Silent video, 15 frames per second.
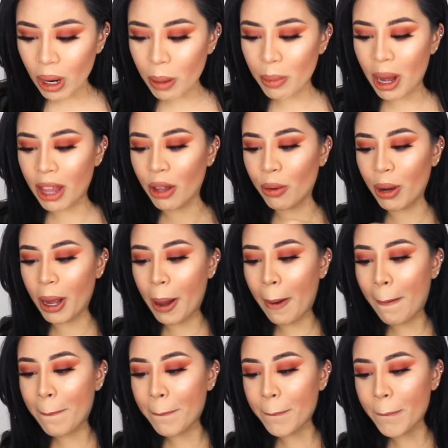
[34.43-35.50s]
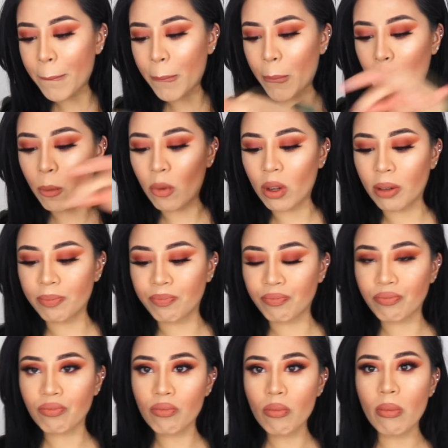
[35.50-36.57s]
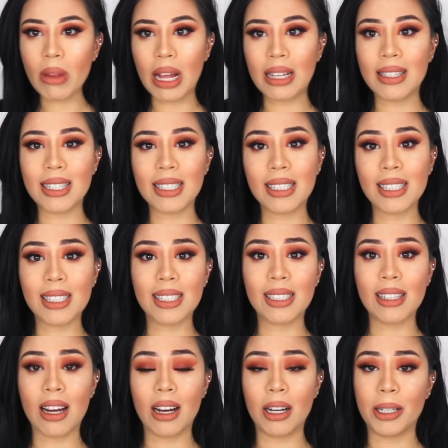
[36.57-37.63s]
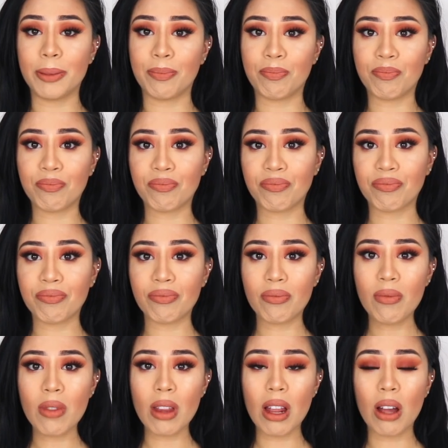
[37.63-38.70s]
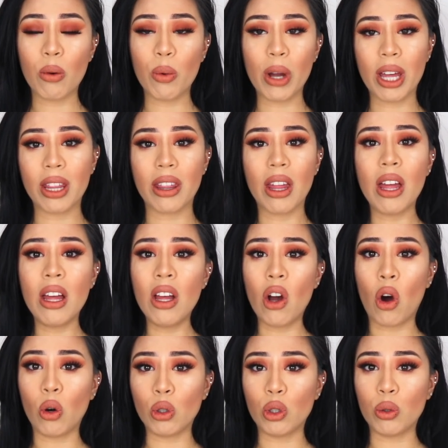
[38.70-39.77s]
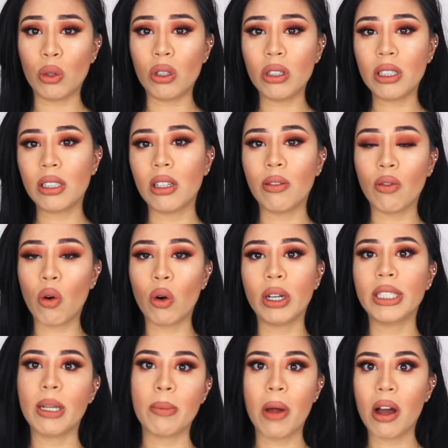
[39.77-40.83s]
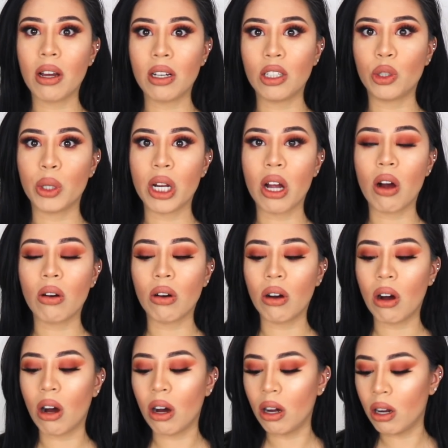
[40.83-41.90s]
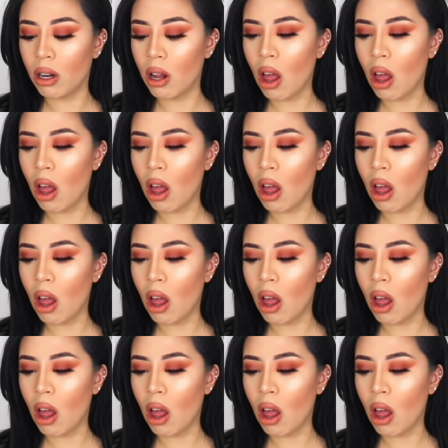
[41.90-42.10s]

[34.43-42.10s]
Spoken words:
By the way, this is with O'Doul's. Of course, I'm not gonna drink alcohol